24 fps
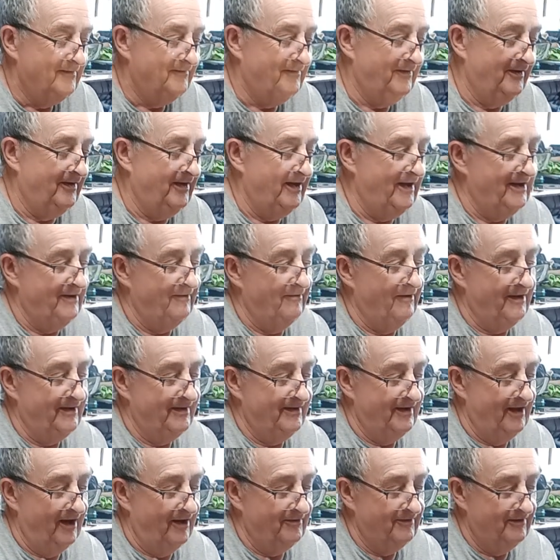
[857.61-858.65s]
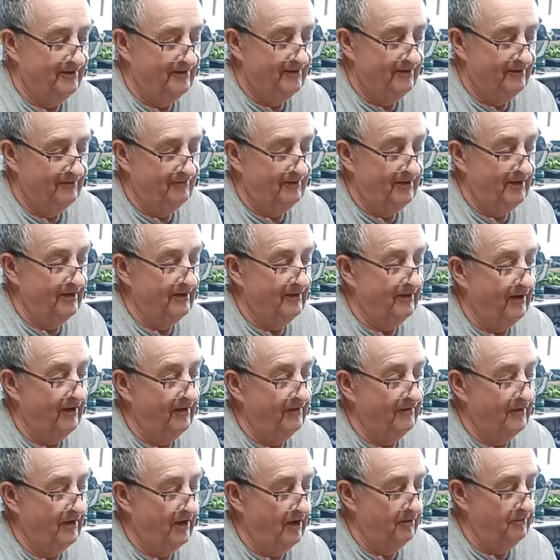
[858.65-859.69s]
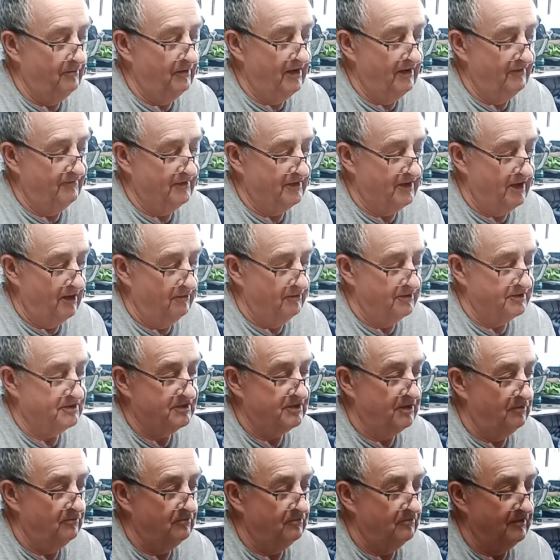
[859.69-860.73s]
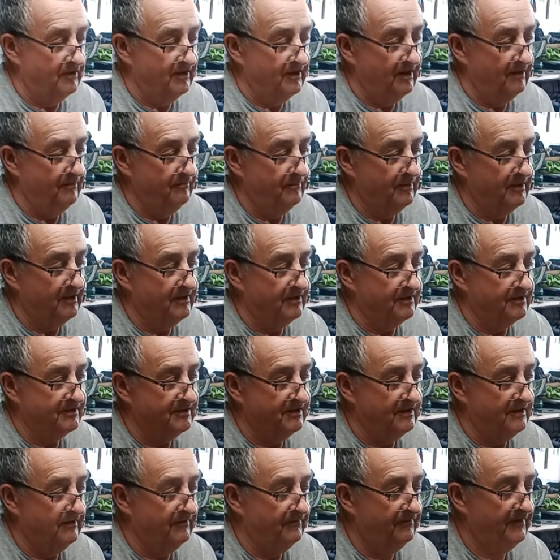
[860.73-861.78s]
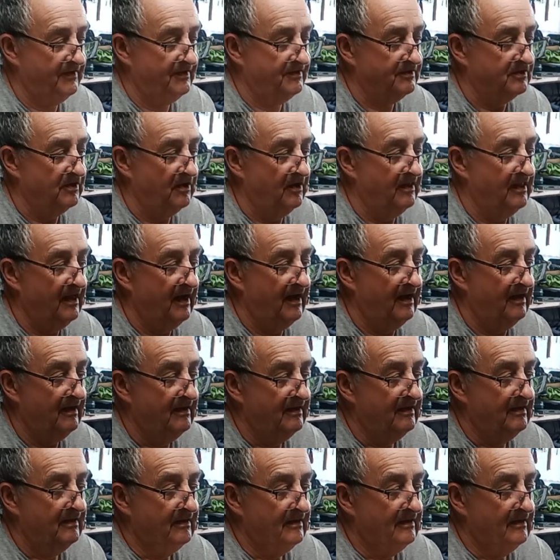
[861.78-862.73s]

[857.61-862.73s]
But anyway, no. Well, I will have a go at soldering them, because things like that,